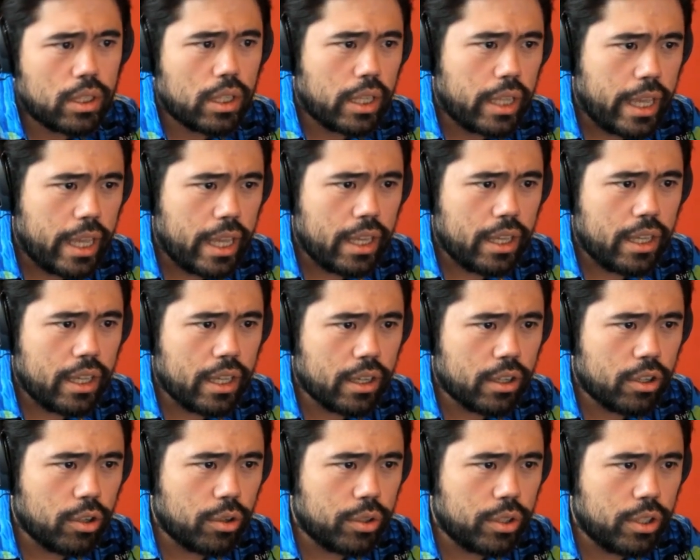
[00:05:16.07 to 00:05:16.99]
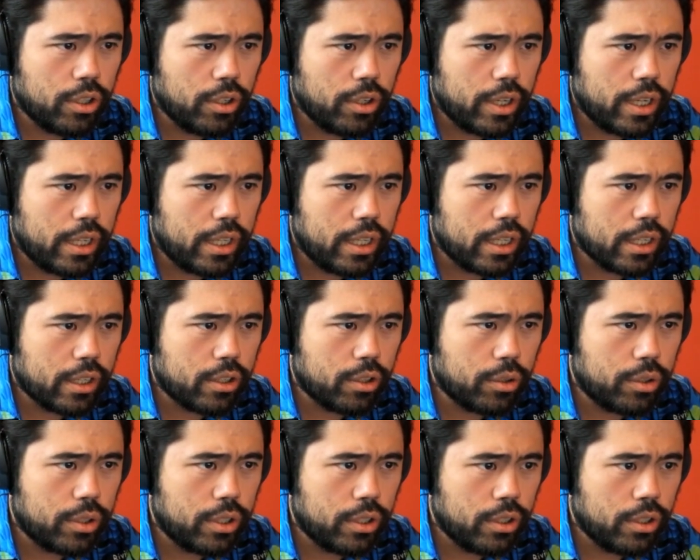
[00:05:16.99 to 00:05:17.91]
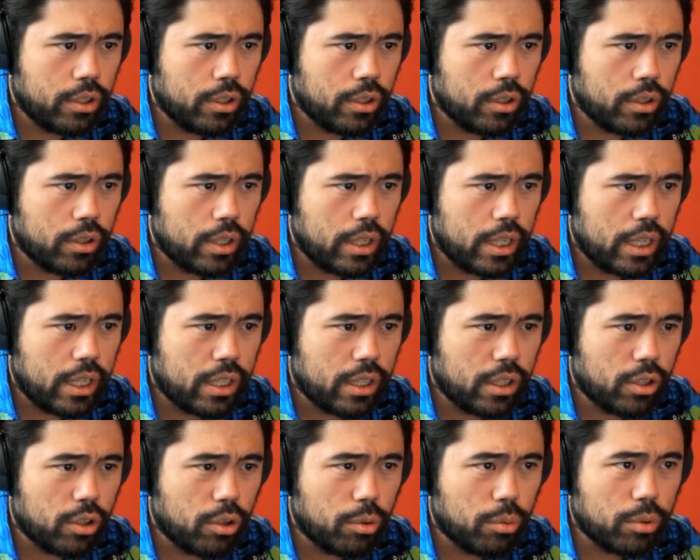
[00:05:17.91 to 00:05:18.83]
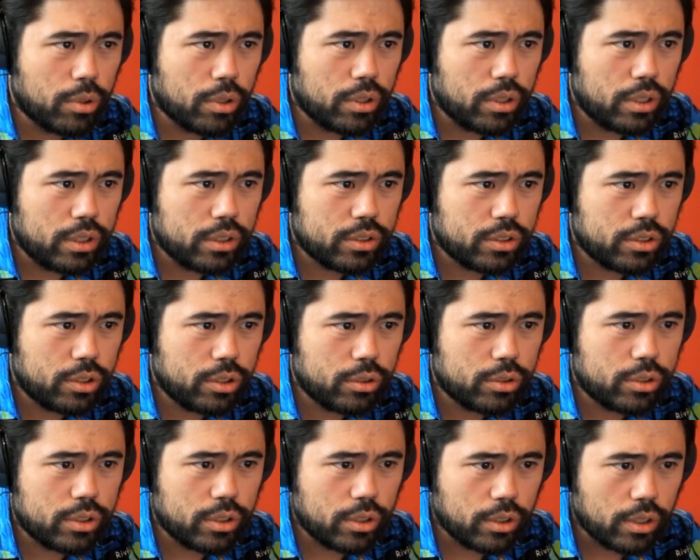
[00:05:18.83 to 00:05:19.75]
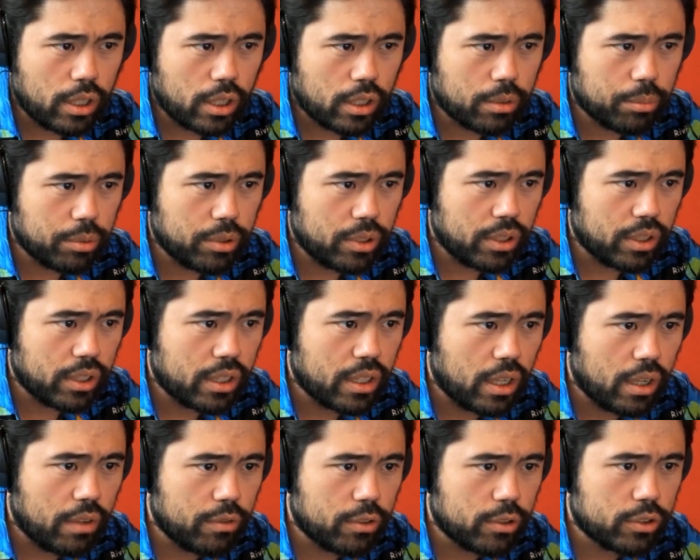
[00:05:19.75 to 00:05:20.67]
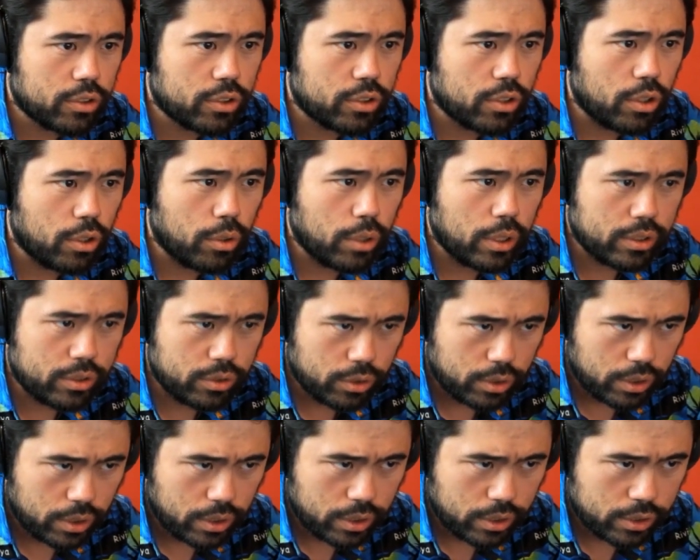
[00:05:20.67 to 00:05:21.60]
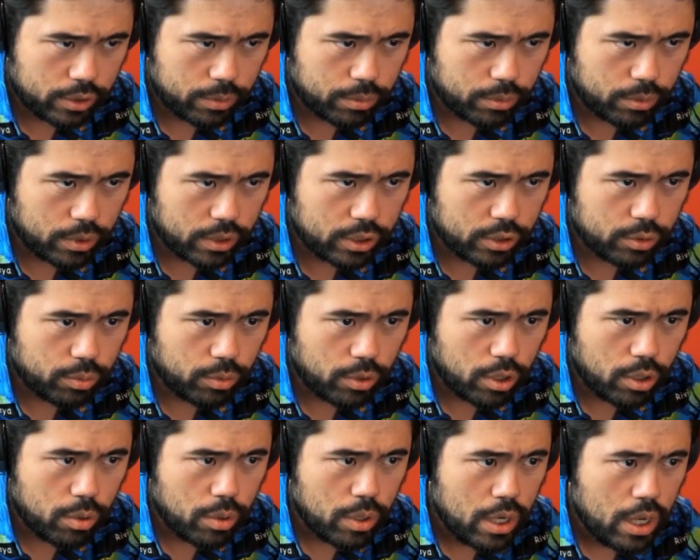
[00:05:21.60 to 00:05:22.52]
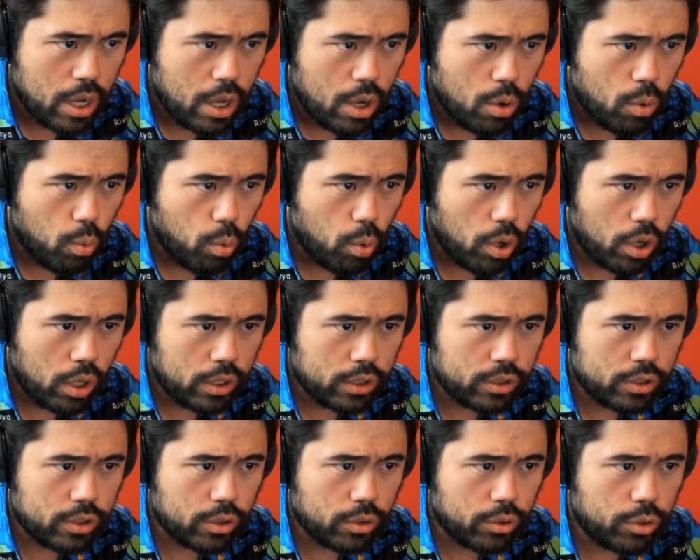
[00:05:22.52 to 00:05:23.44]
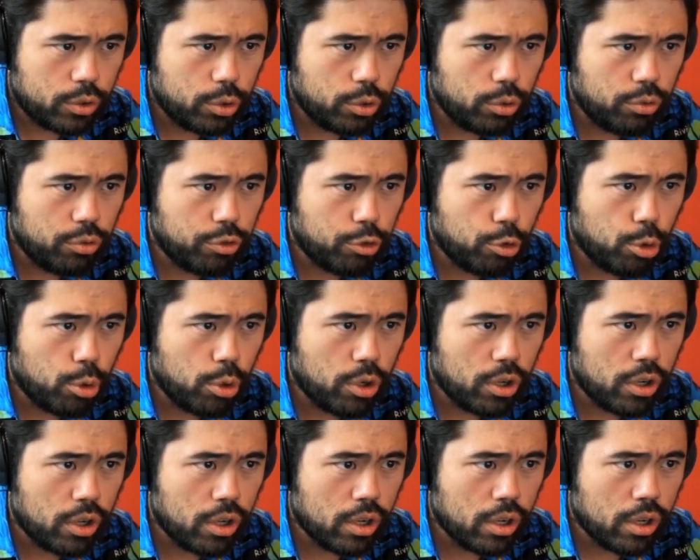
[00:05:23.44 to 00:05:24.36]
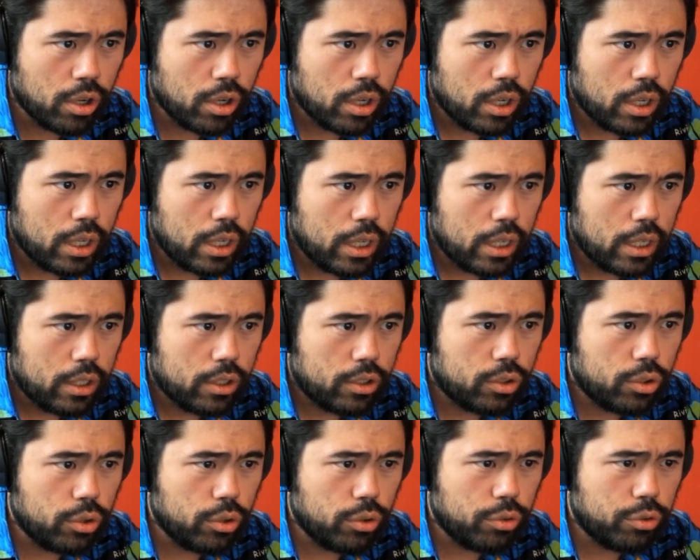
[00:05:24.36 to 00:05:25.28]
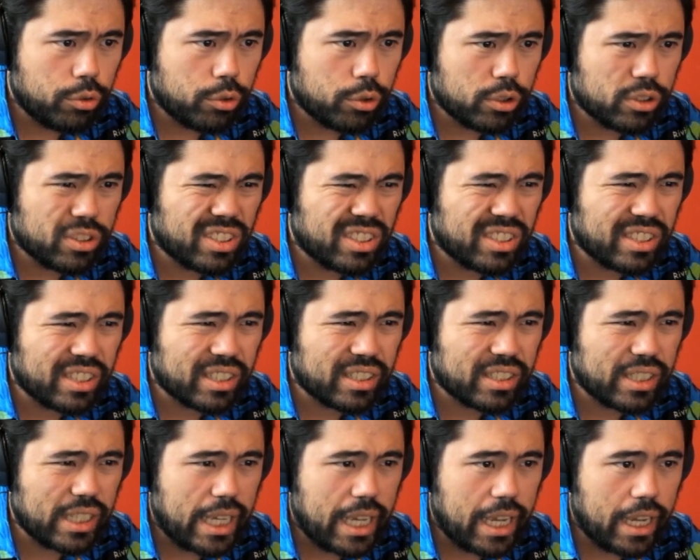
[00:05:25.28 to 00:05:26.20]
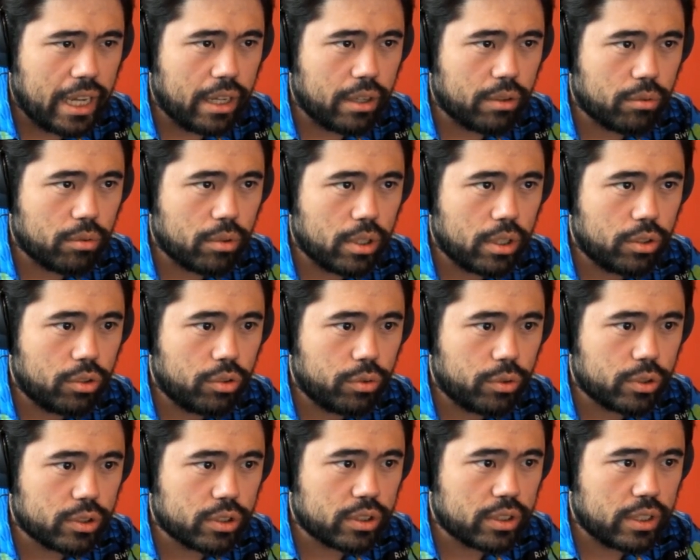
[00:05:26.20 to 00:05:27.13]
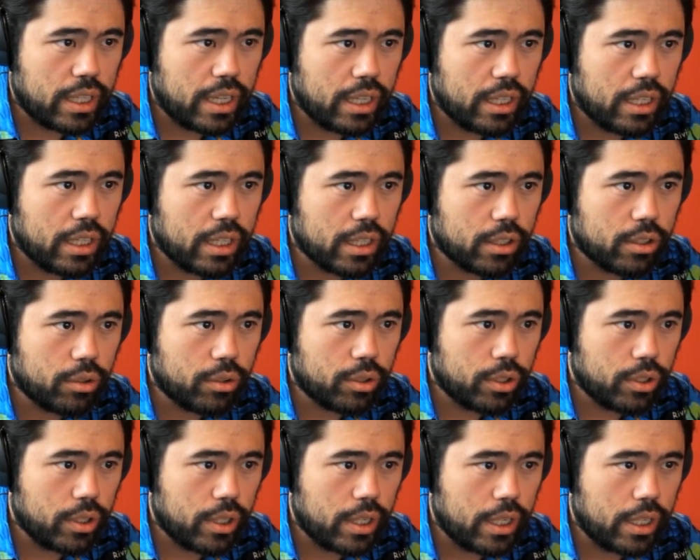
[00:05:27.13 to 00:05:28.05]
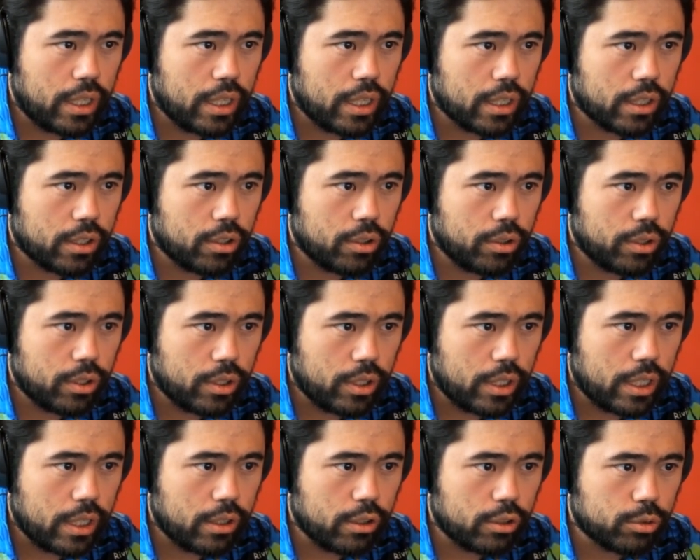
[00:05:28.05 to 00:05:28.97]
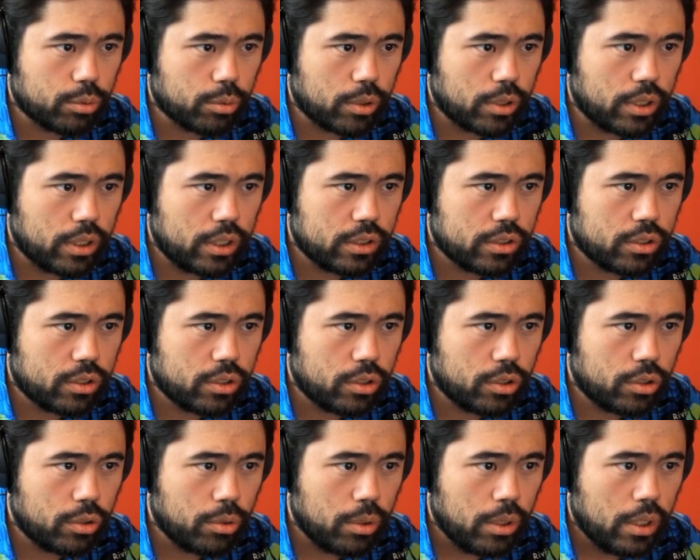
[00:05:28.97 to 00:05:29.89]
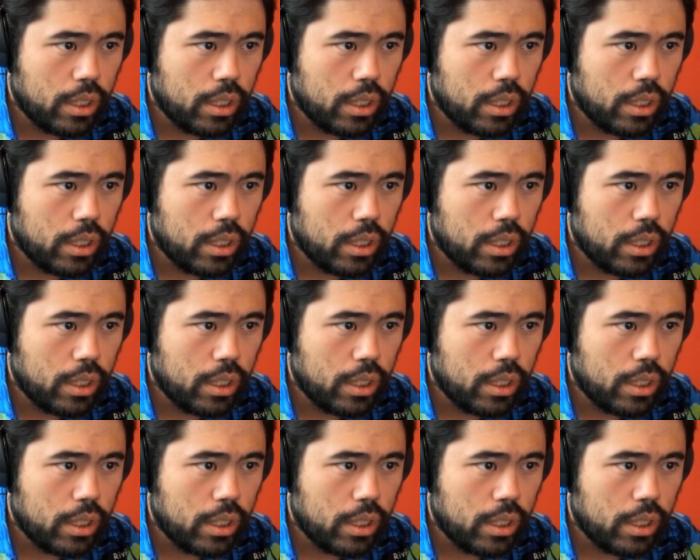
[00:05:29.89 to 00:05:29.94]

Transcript: eight can't go here, eight can't go here, eight can go in one of these two, still not completely covered. So let's look at this this row. One, so two, four, two, four, six, eight, right? Two, four, six, eight can't go here, eight can't go here, eight goes one of these two.